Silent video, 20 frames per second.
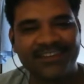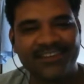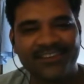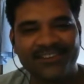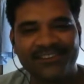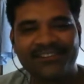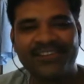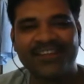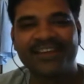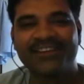
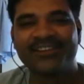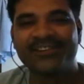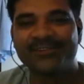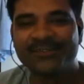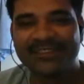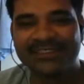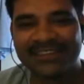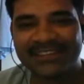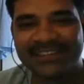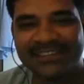Thank you,
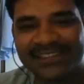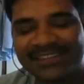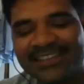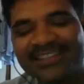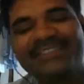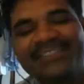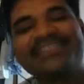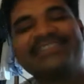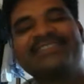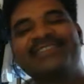Mr.
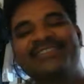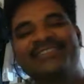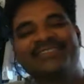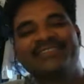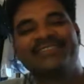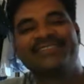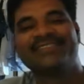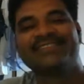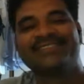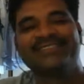Satyaji.
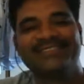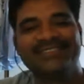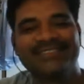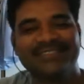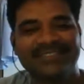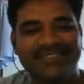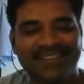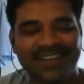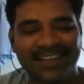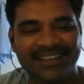
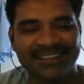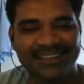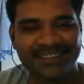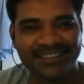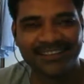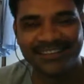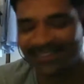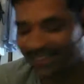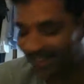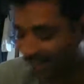Nice,
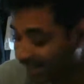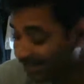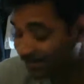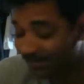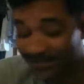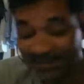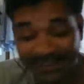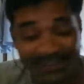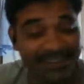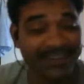
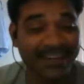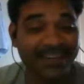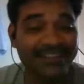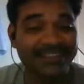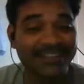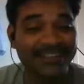nice speaking and